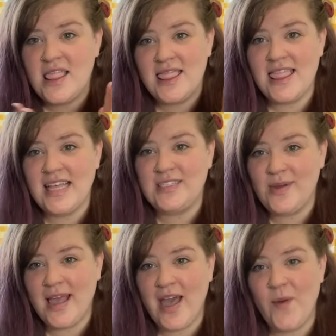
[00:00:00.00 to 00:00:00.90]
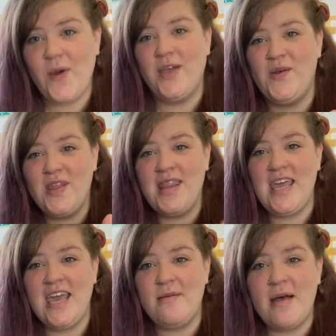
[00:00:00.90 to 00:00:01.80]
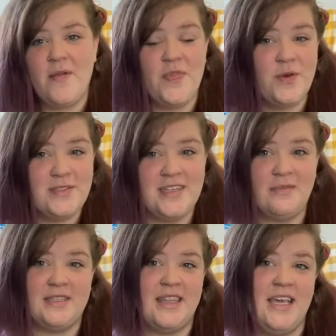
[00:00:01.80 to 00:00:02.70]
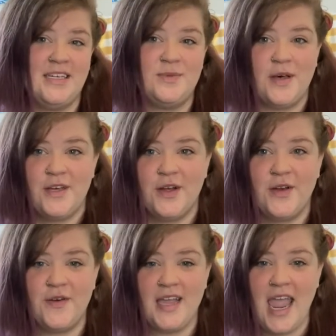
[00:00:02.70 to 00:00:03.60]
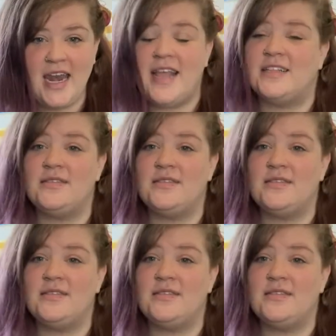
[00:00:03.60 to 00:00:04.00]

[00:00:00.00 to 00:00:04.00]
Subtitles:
This week, I want you to think about those types of things while you're creating.